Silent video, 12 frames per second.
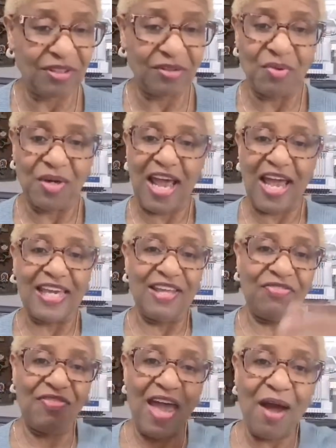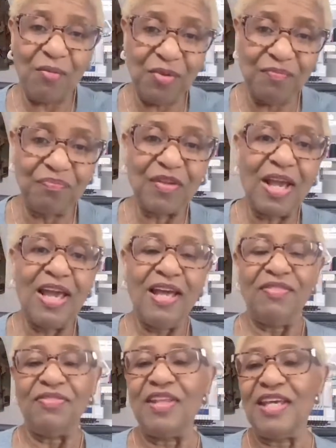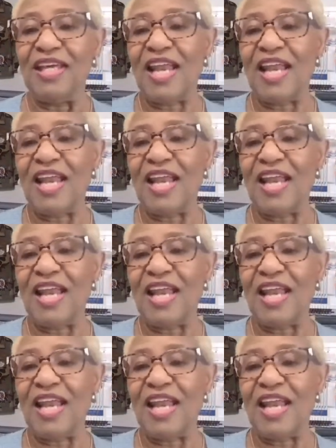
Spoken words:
And when I get that one, then